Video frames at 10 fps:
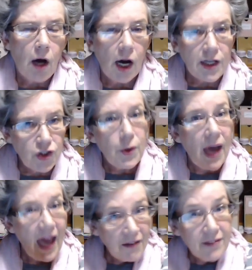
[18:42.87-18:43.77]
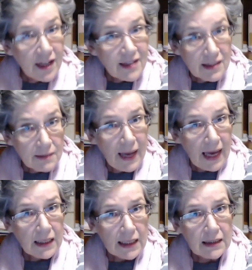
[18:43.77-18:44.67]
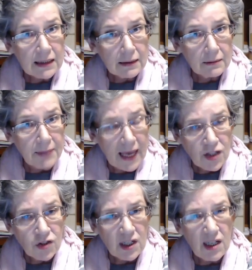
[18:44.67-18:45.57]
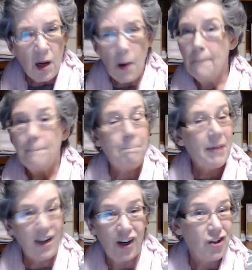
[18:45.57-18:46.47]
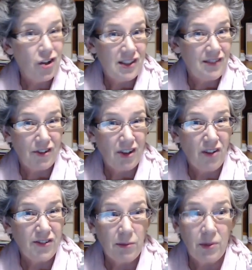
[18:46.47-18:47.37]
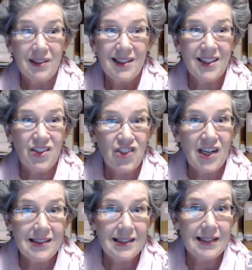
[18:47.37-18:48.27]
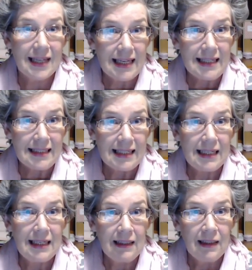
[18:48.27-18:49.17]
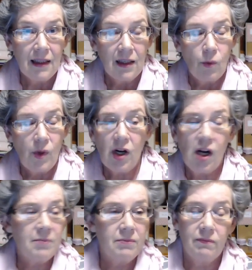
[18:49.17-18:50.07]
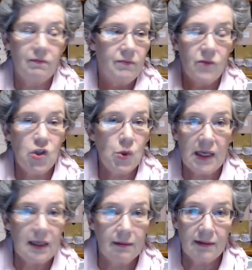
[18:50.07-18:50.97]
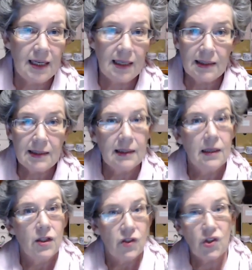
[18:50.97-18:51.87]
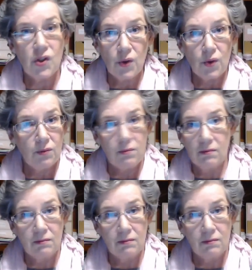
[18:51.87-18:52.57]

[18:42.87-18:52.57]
I do have custard powder in the pantry, but I don't use it very often because it's just as easy when I'm doing things to